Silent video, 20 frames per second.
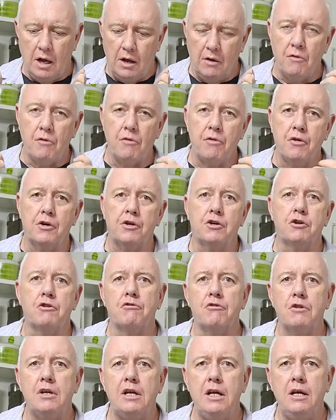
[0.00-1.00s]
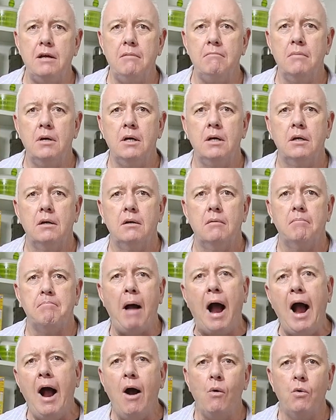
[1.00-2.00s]
the cream
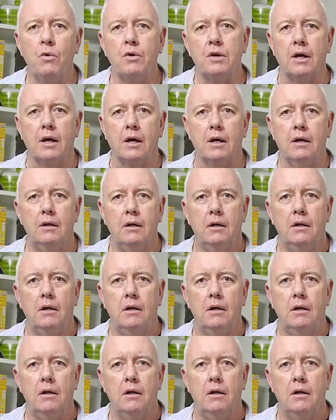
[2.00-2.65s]
powder